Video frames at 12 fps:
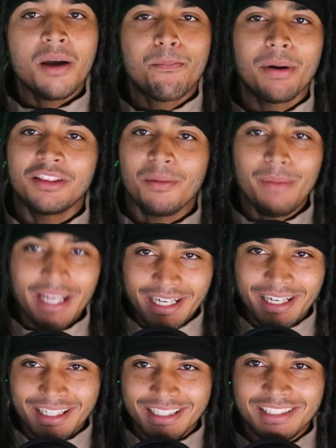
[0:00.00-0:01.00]
But the
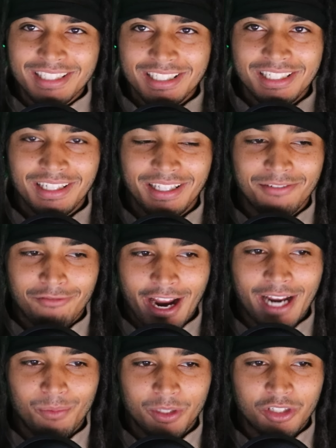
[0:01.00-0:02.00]
media consistently
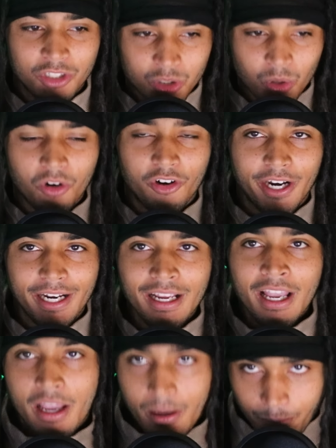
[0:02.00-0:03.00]
ran with the
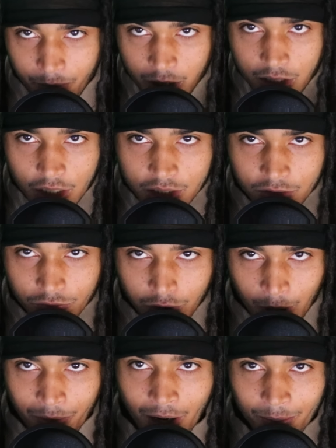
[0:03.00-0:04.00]
story because
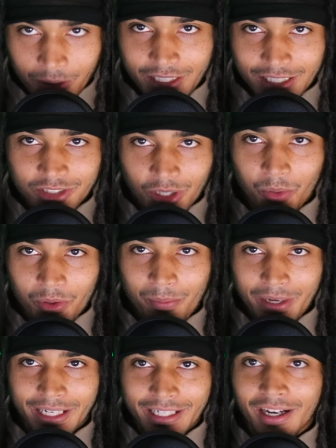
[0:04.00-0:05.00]
Republicans own the
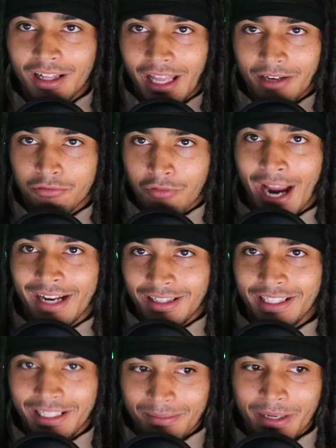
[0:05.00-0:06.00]
media, like
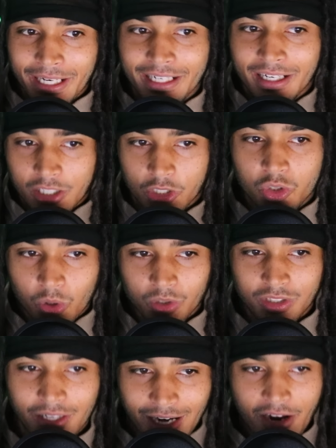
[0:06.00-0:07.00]
right-leaning media
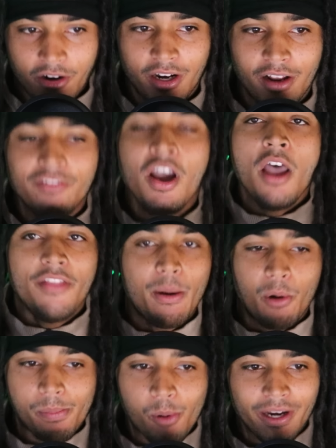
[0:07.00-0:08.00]
controls the narrative. They
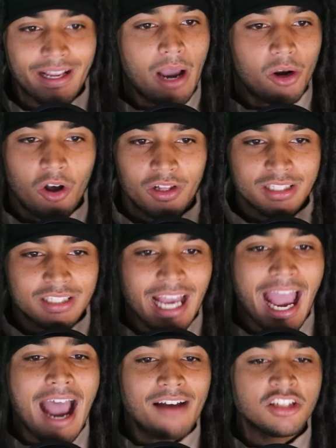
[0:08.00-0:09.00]
were pointing out all his
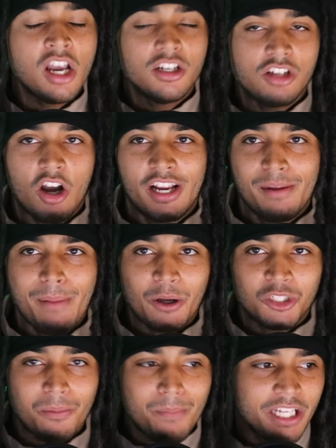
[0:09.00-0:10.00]
gaffes, talking
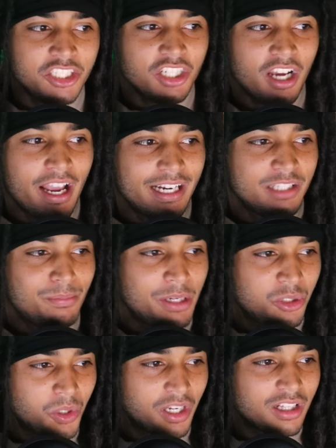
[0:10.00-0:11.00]
about dementia and his
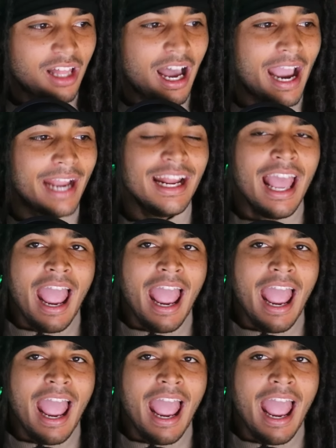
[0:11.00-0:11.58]
mental decline,